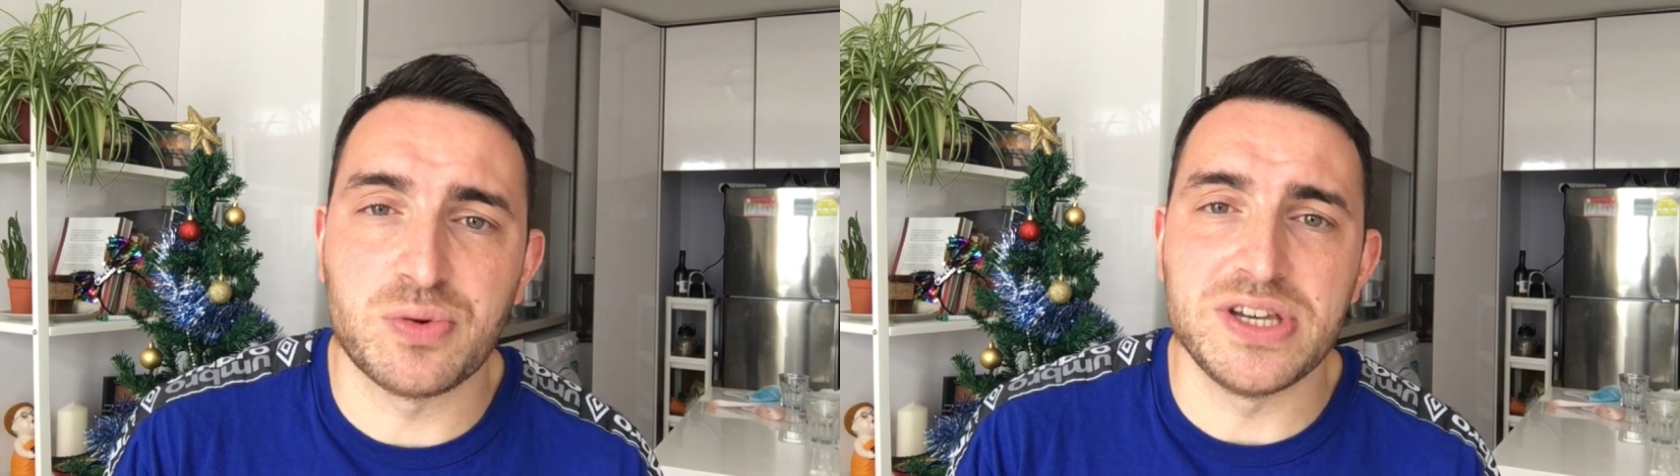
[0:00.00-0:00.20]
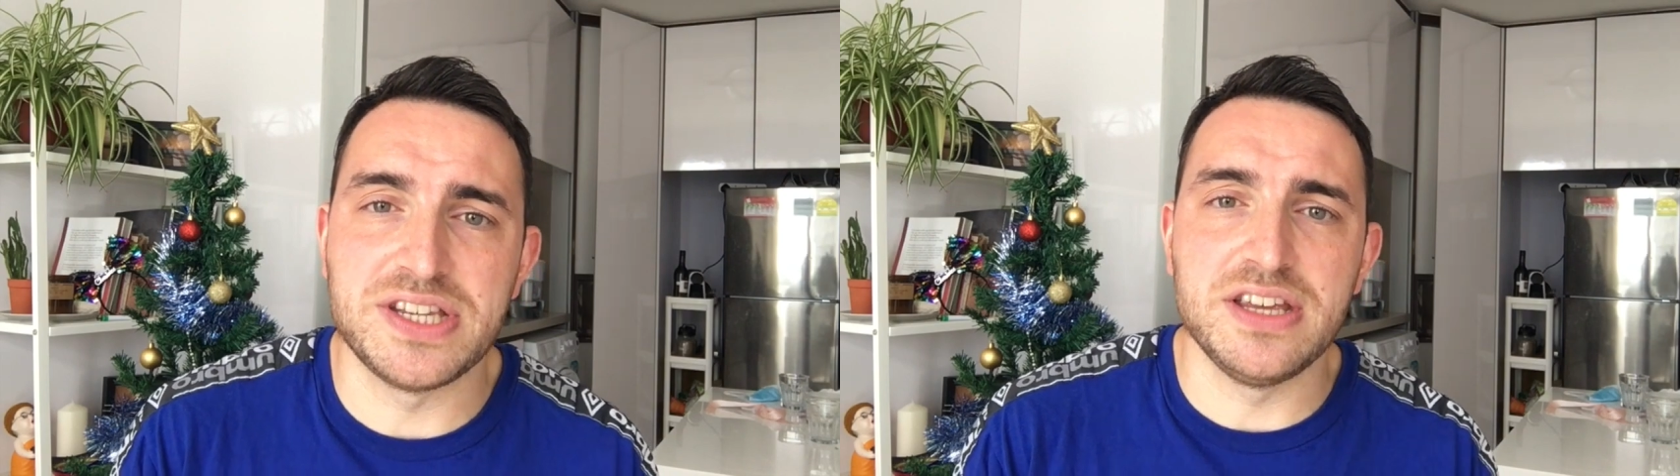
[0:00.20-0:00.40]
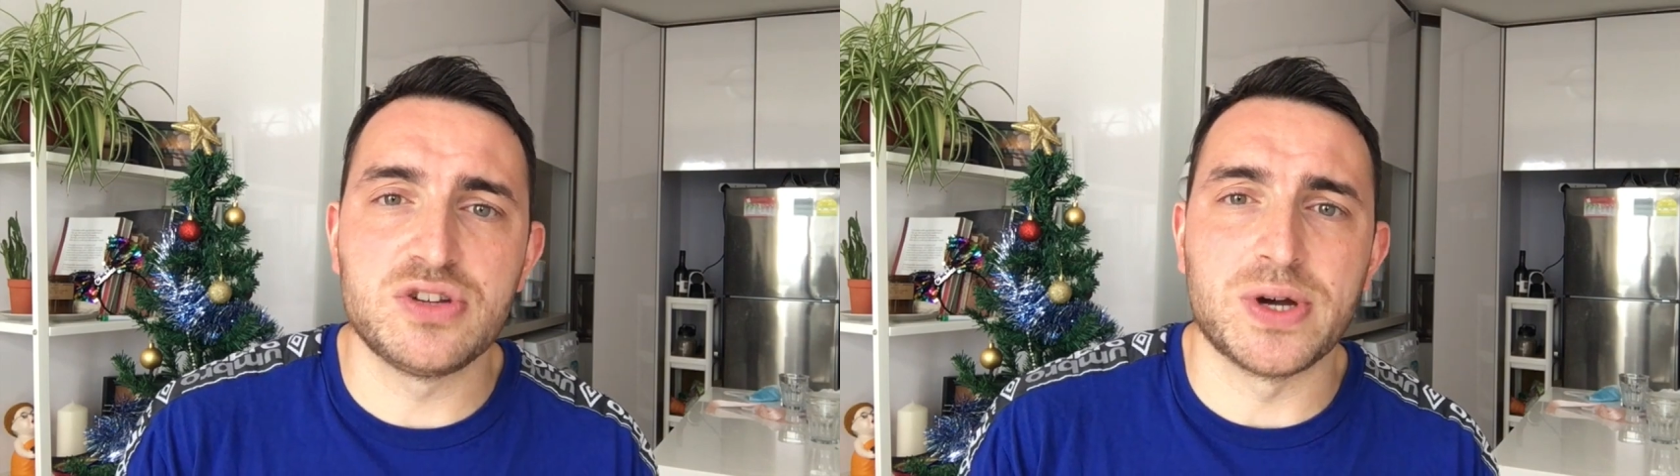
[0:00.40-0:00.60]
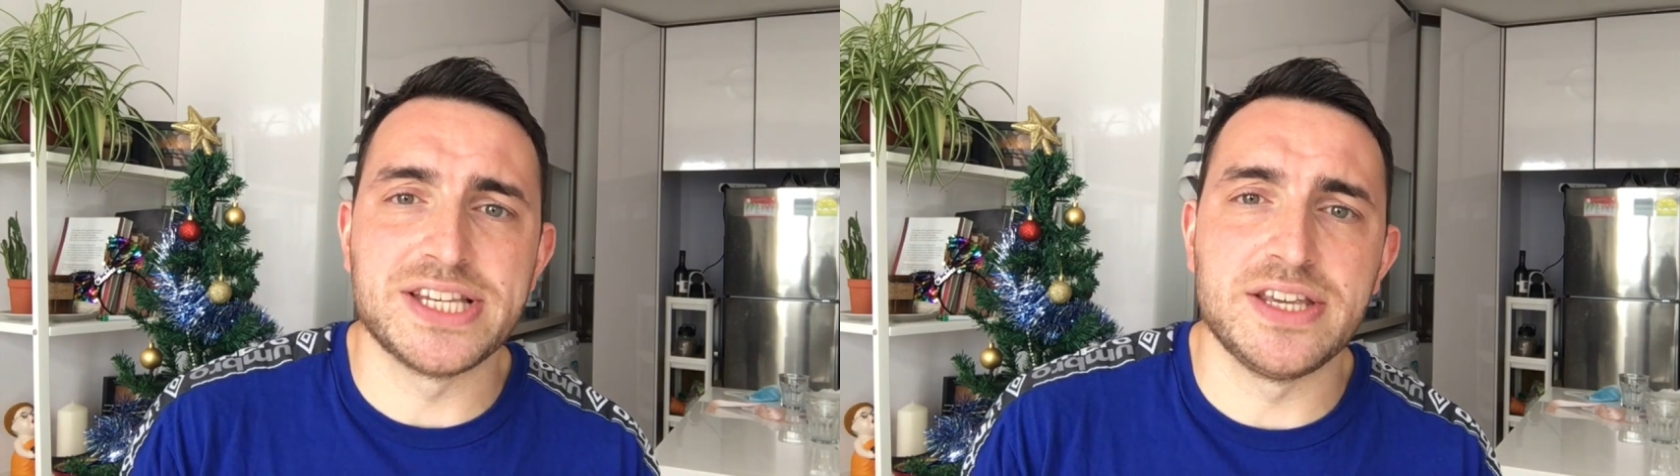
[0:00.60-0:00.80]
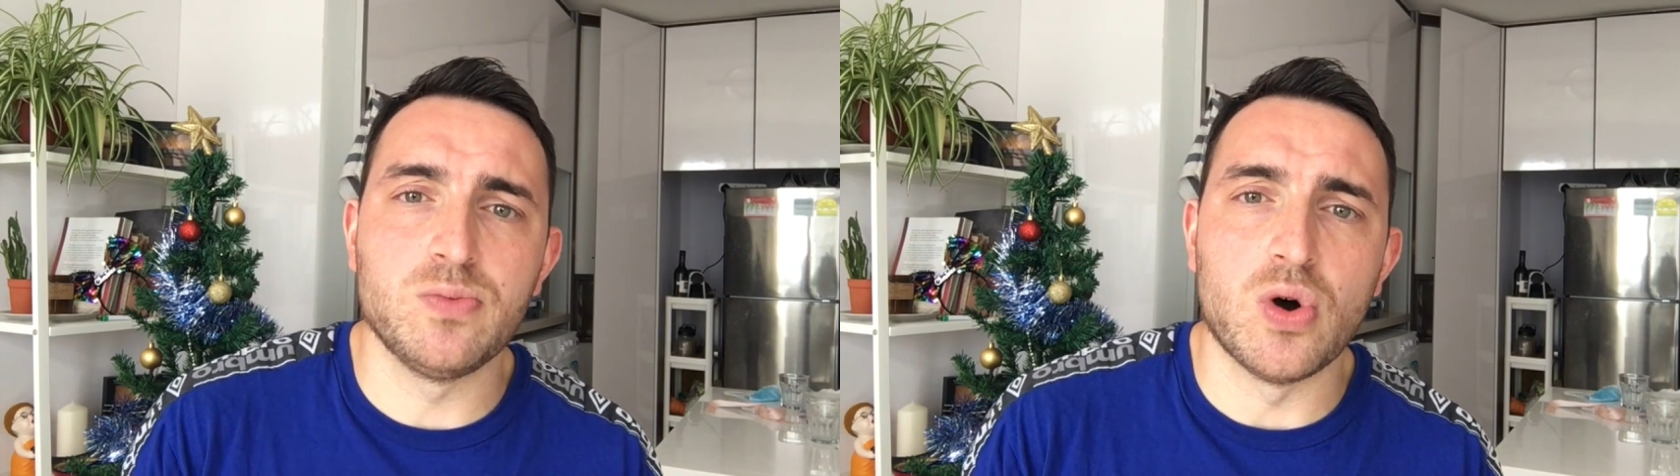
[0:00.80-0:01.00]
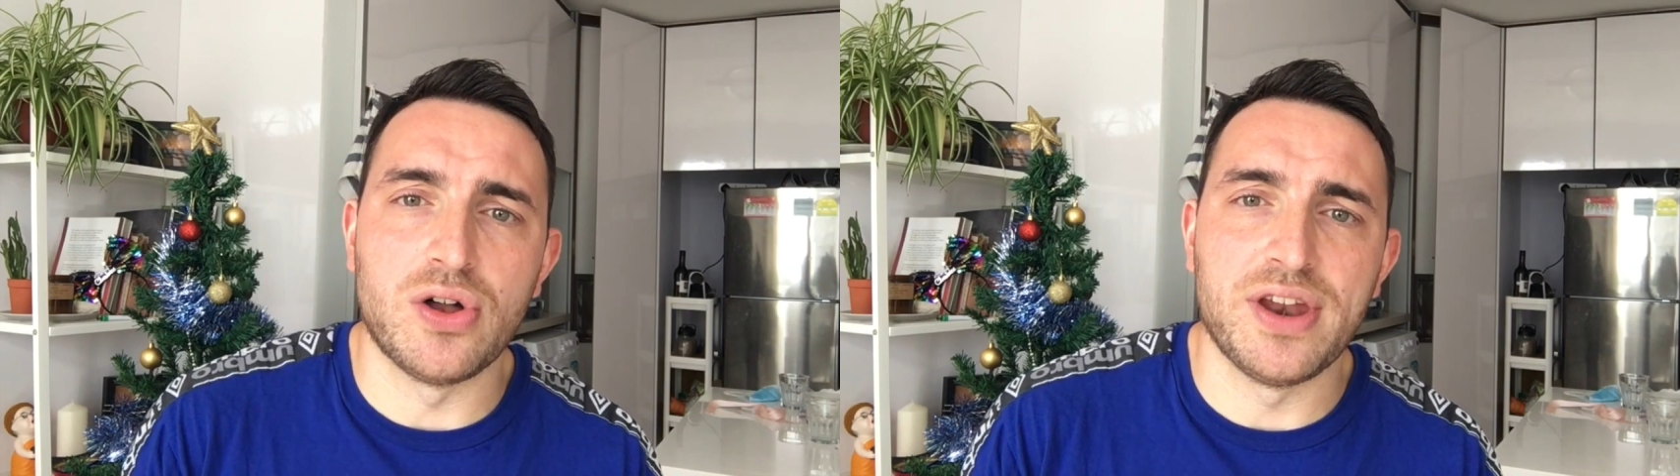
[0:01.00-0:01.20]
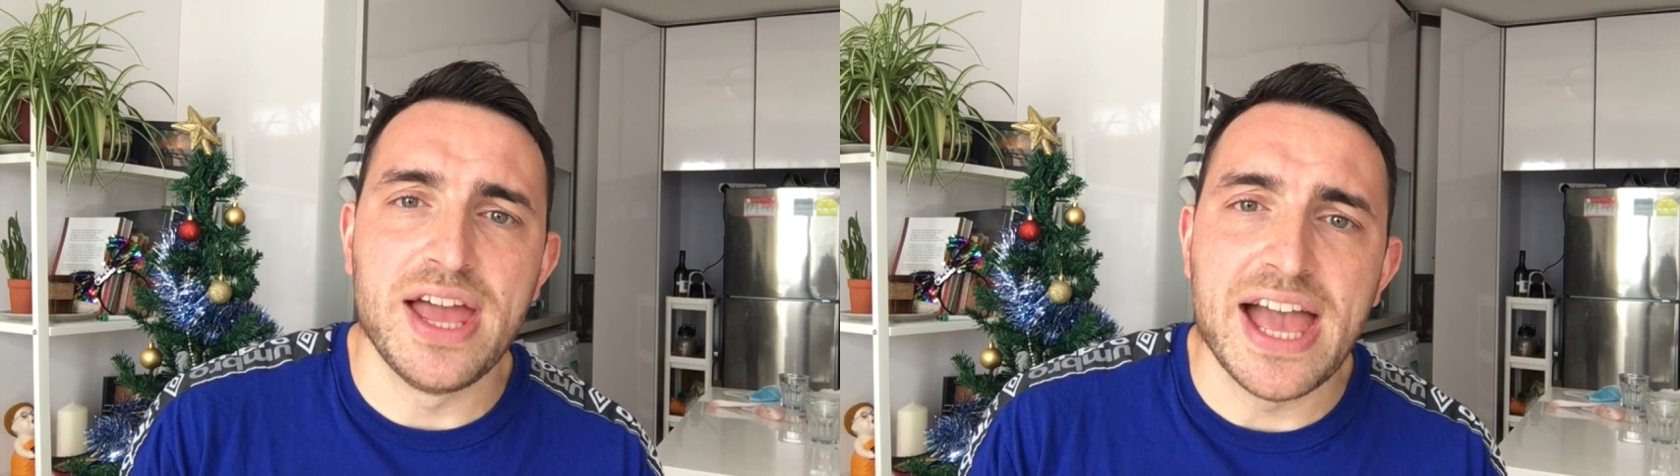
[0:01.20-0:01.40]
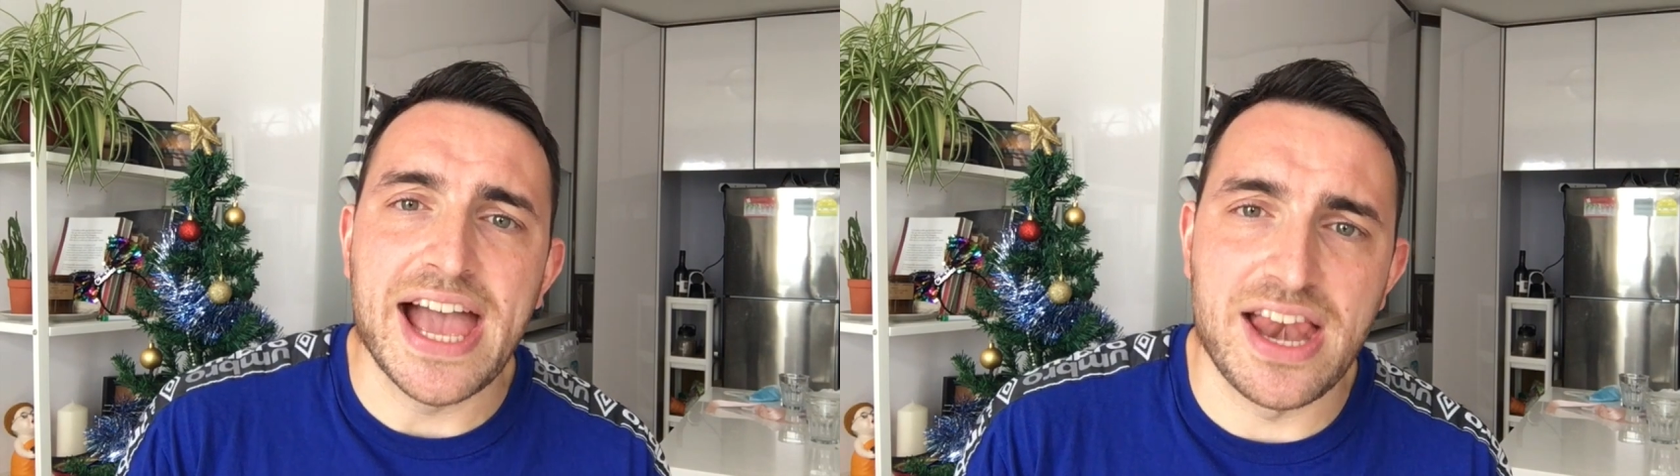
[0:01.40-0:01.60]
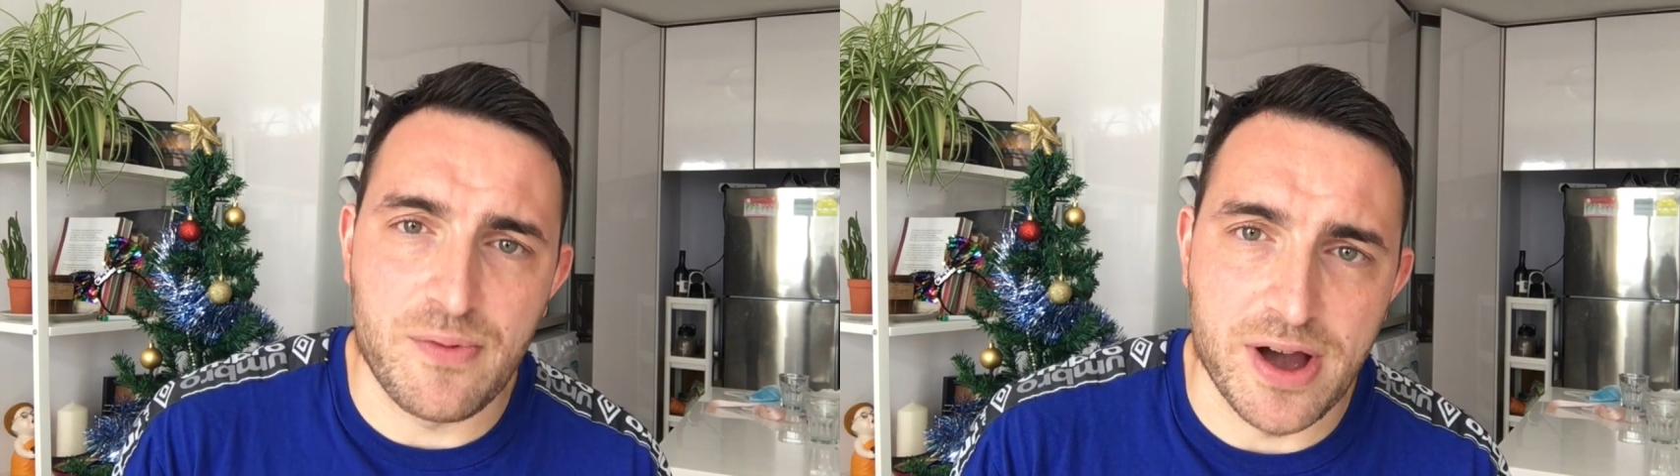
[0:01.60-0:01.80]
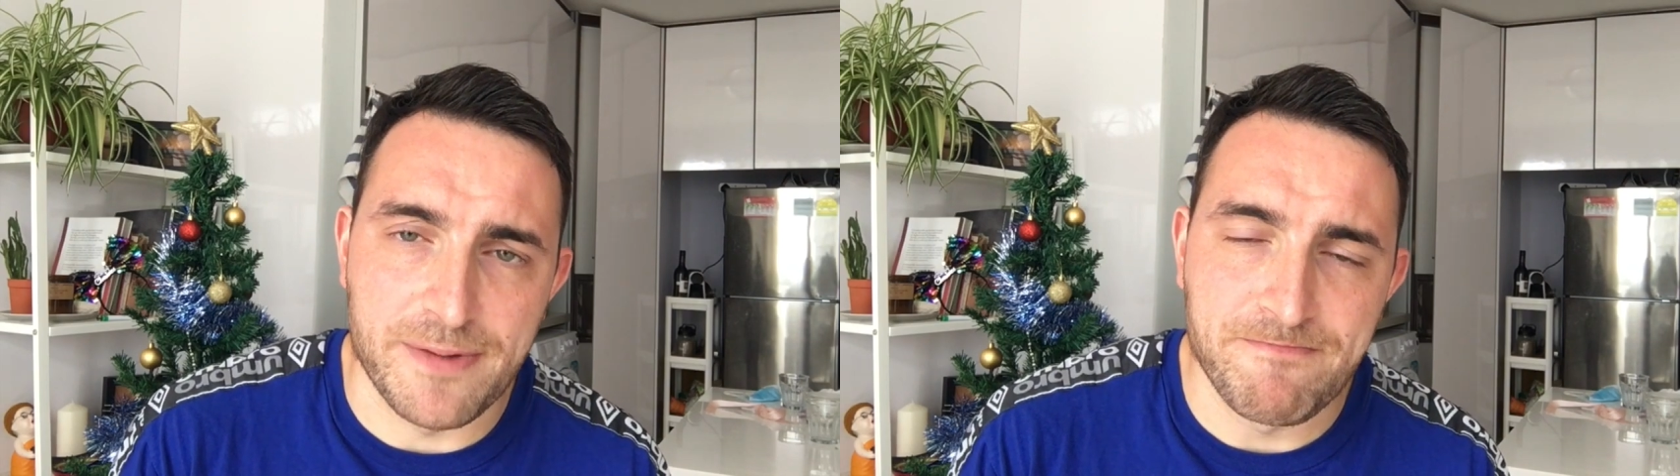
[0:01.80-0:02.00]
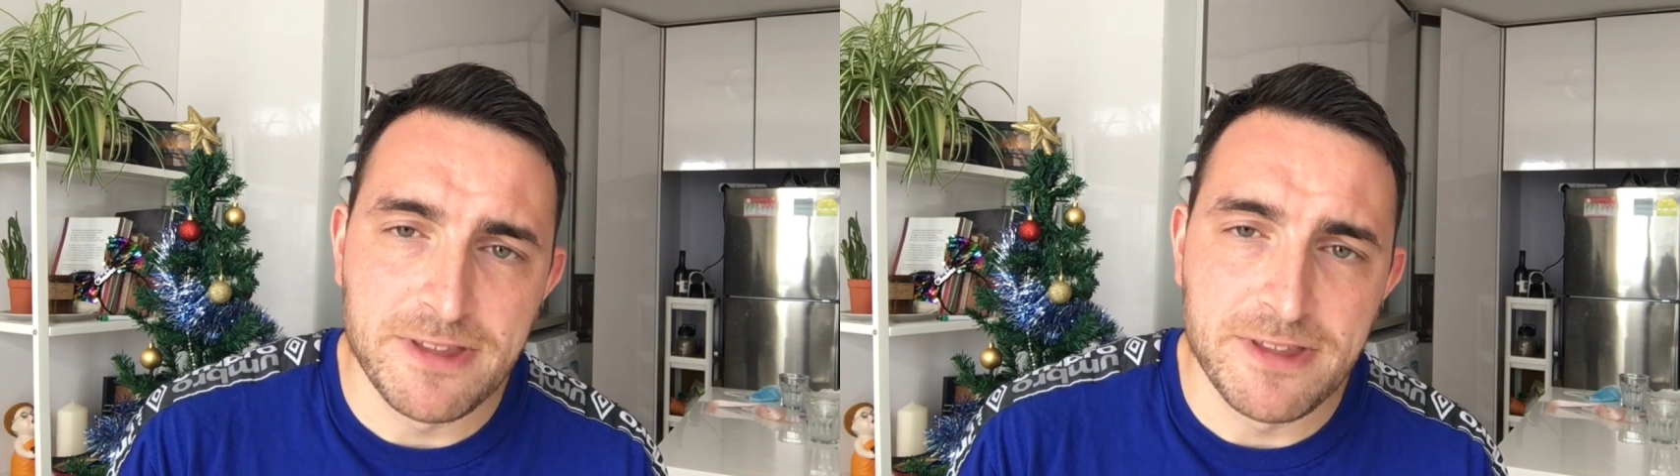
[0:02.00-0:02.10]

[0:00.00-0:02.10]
2021 anyway.